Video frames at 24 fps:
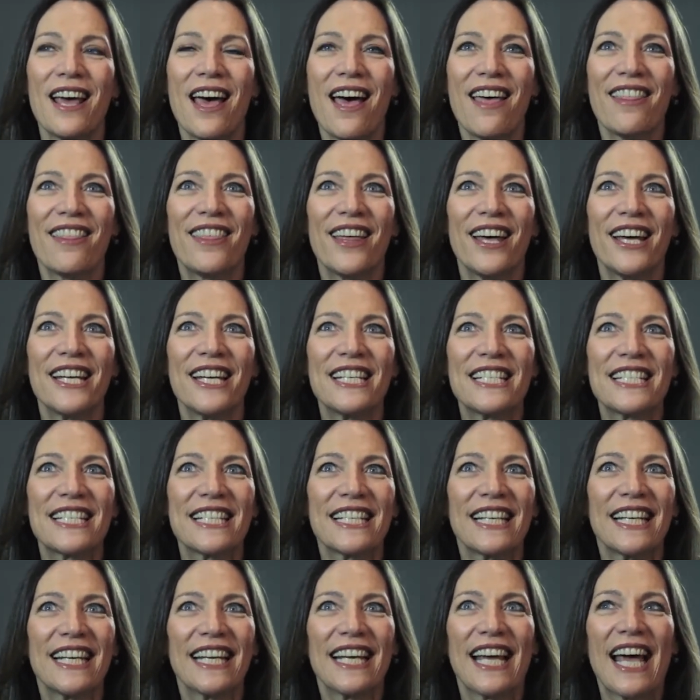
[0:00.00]
that
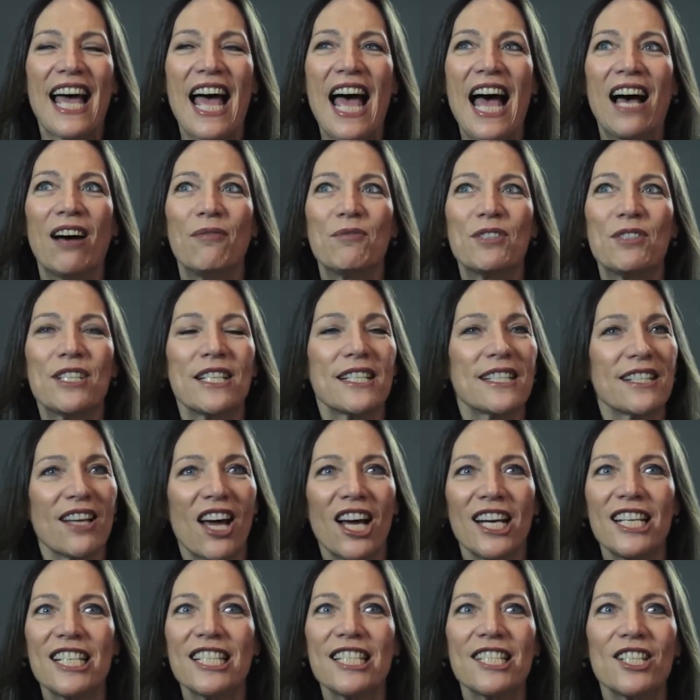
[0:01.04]

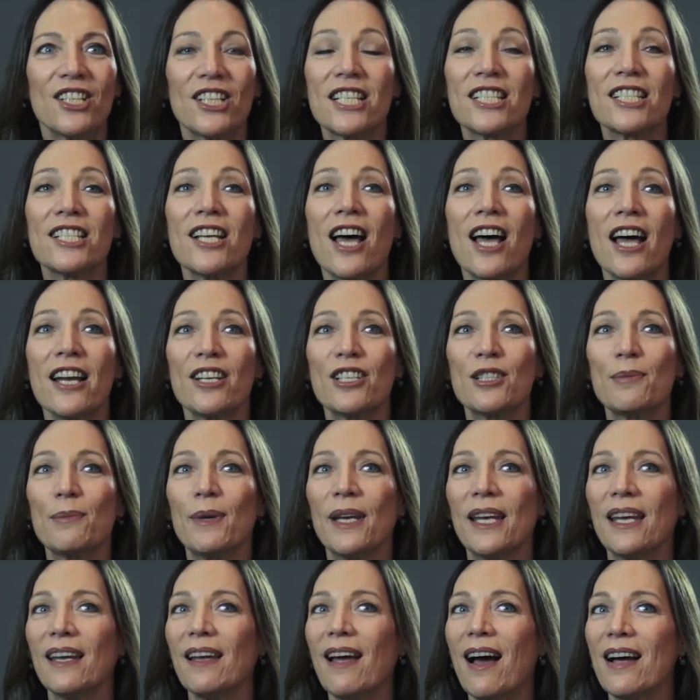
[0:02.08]
design still excites
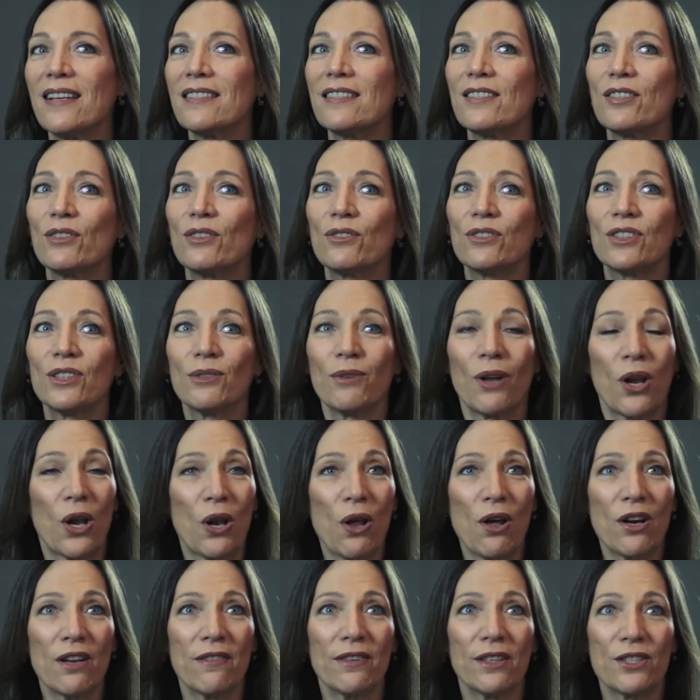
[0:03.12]
me. I still do a
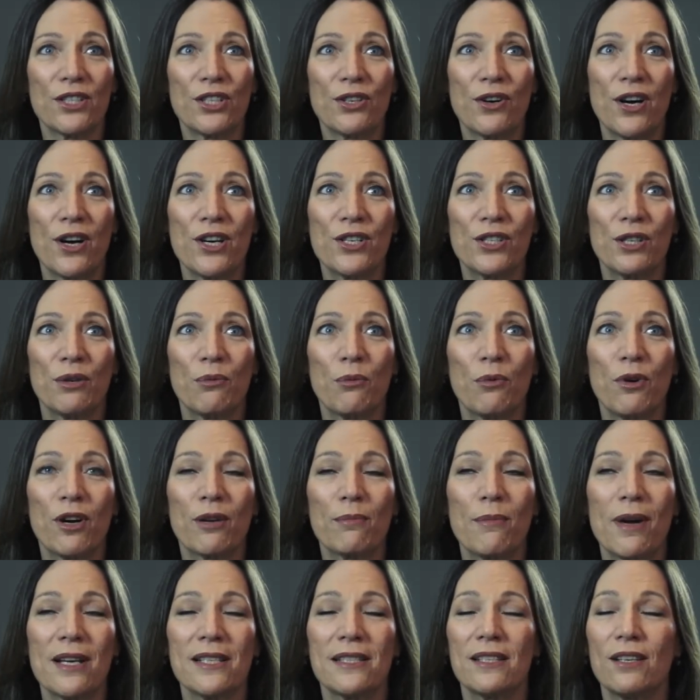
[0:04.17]
lot of illustration work
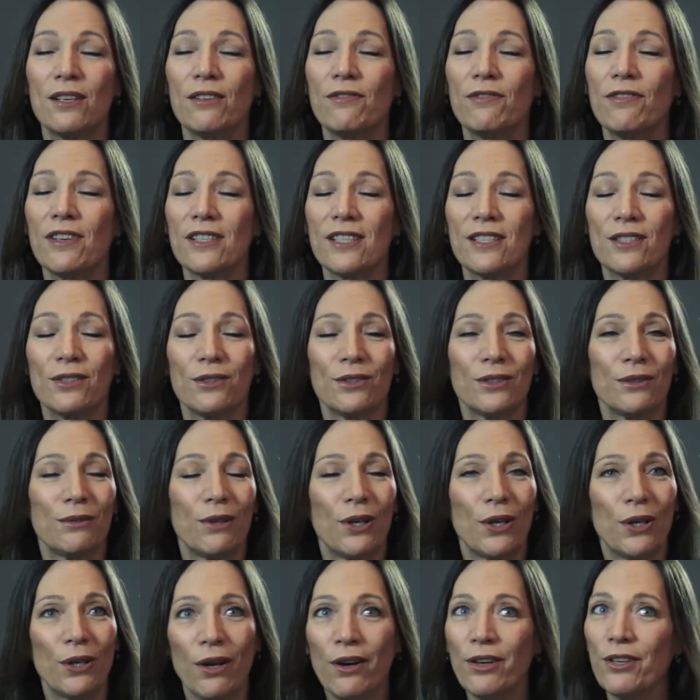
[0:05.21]
myself. I still do a
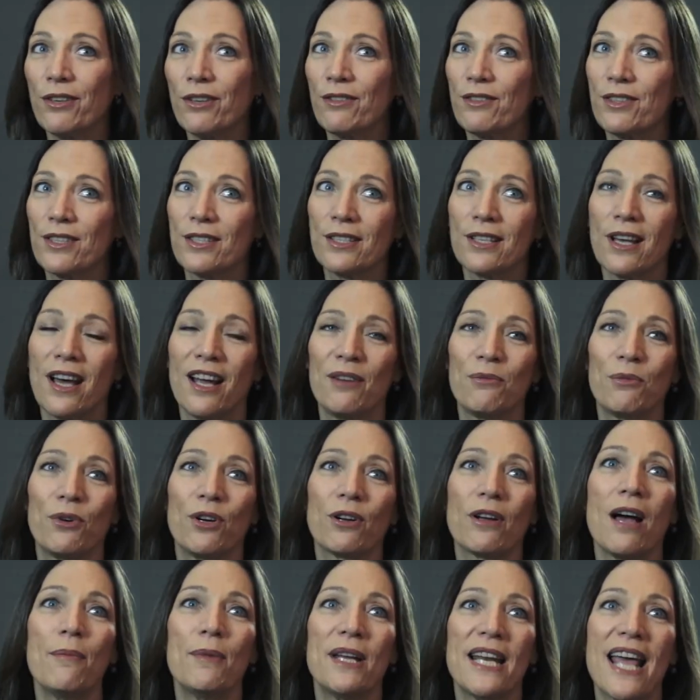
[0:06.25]
lot of design work.
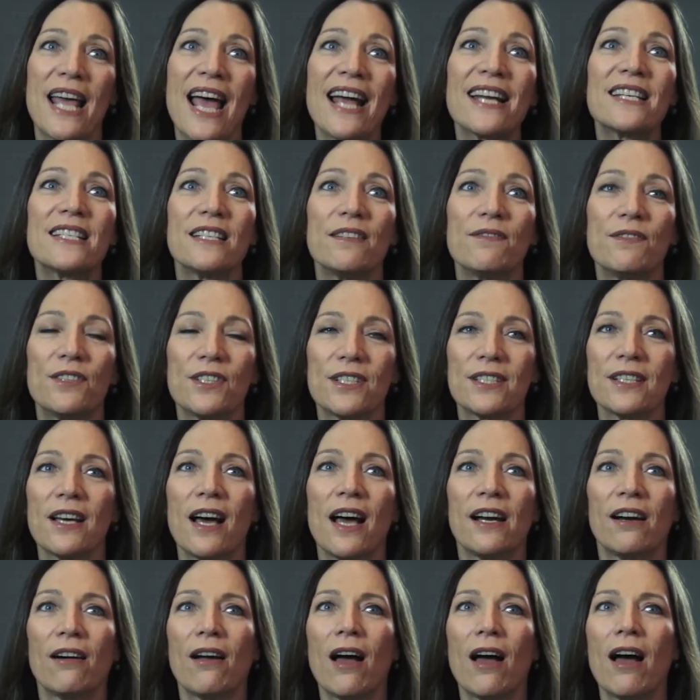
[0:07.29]
I'm an active
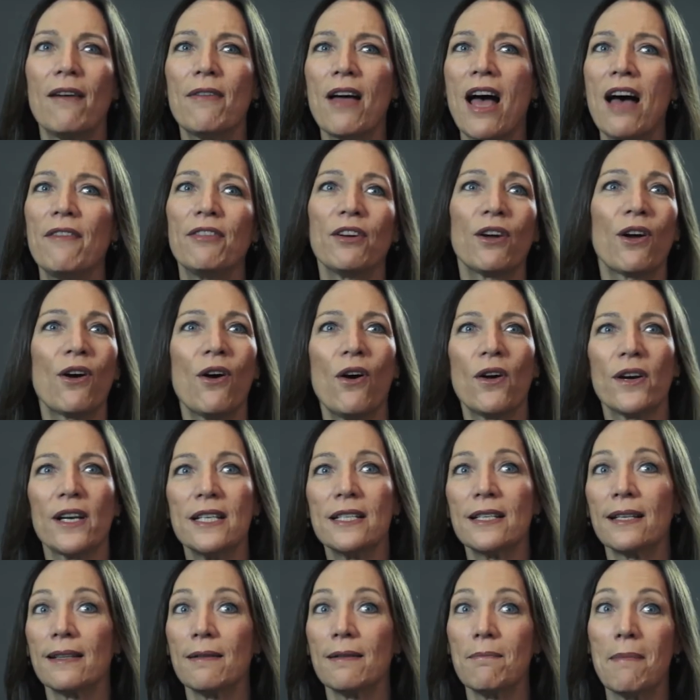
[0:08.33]
designer. I haven't gone
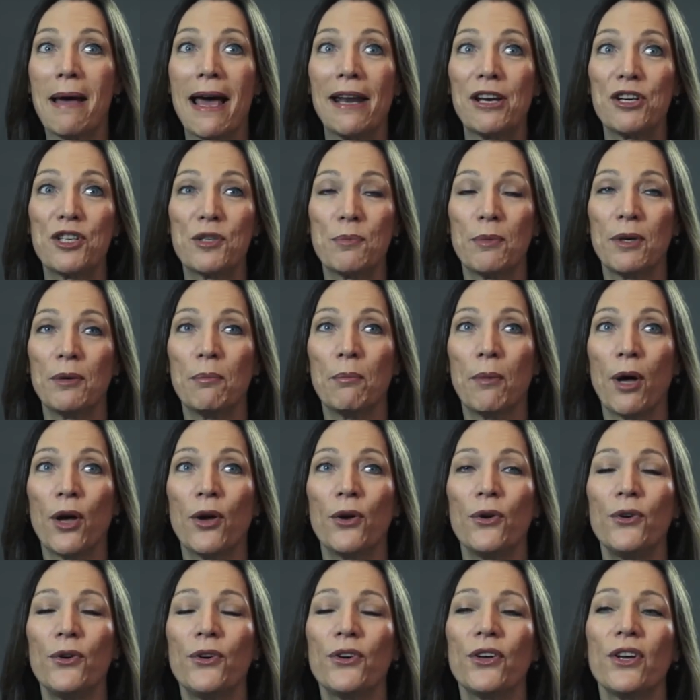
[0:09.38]
into the management
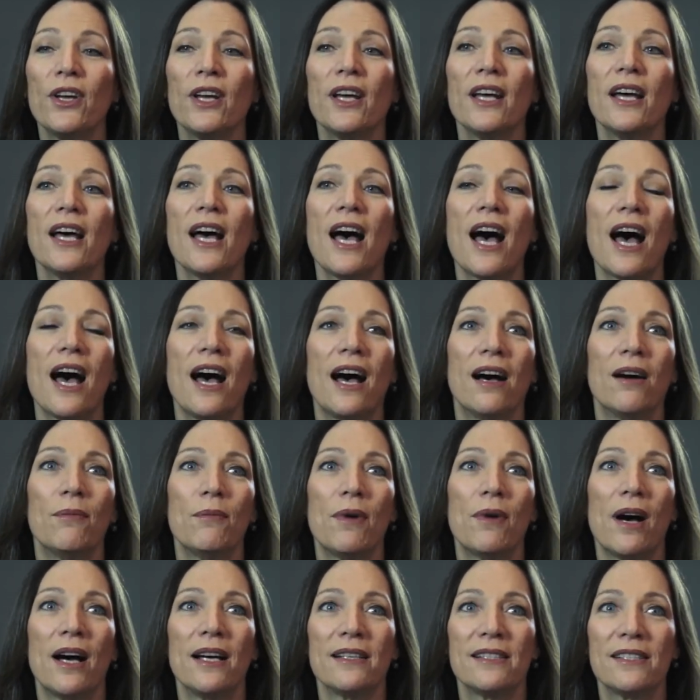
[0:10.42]
mode.
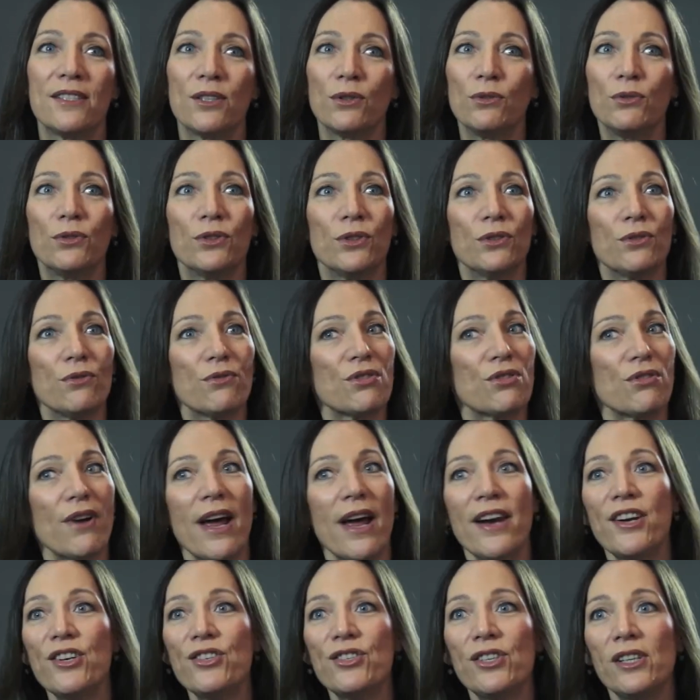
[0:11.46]
I still do
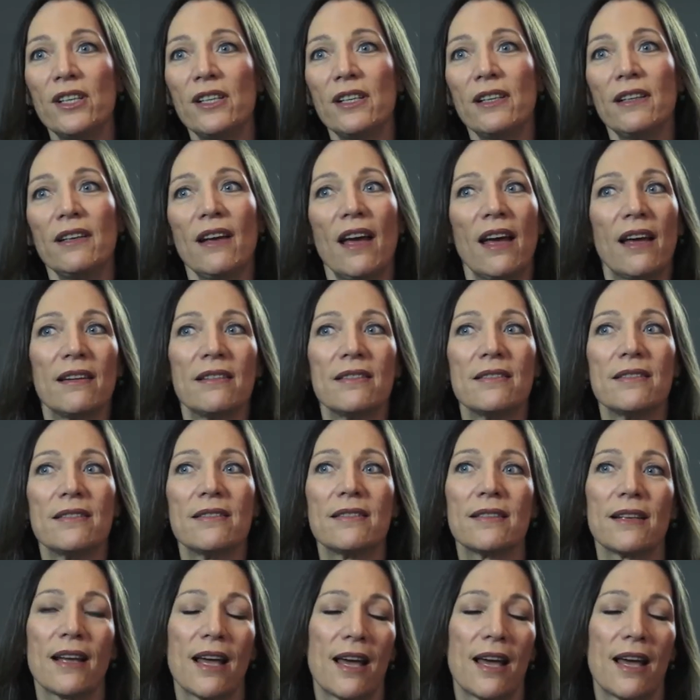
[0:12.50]
strategy and